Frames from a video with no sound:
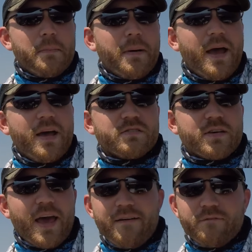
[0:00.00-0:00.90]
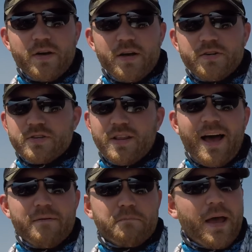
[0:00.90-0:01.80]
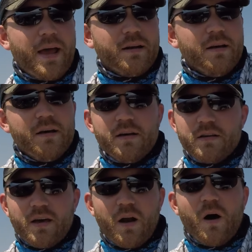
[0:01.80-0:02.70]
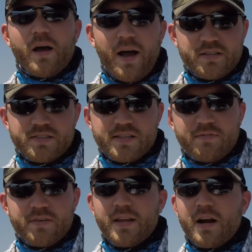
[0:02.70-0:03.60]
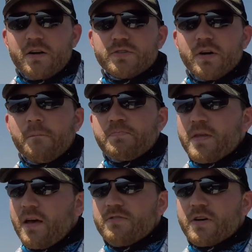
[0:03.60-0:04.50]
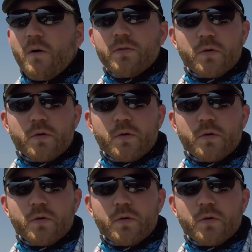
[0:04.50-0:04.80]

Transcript: baits, catfish, live bait. Got all kinds of stuff in there. So as you're going through